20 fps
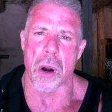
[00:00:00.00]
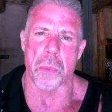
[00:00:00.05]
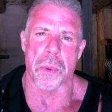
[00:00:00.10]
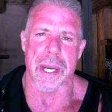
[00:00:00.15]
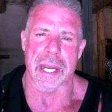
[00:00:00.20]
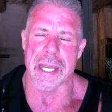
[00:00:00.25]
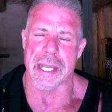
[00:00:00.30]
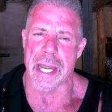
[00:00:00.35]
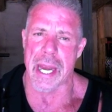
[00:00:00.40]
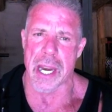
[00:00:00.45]
We
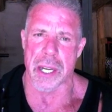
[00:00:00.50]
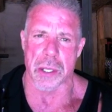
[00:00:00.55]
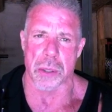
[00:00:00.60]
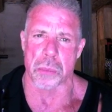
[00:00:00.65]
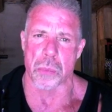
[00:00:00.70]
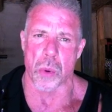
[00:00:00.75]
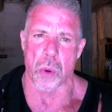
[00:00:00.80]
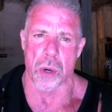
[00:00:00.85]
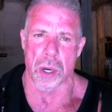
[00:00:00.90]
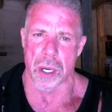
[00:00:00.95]
can handle
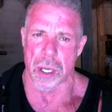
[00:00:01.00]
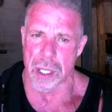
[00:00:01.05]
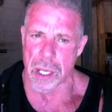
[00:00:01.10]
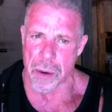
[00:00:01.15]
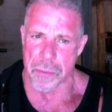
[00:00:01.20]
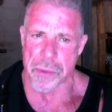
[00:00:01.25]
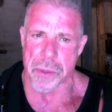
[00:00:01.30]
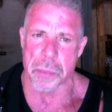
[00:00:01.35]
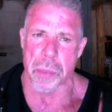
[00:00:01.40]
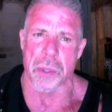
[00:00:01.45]
more
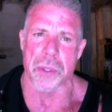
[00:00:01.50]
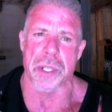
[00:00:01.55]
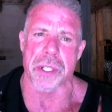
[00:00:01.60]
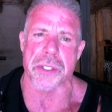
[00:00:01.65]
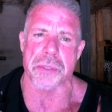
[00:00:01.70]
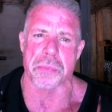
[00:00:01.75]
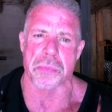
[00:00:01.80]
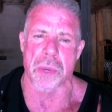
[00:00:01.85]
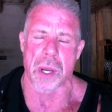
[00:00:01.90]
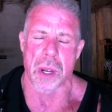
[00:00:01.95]
uncomfortableness,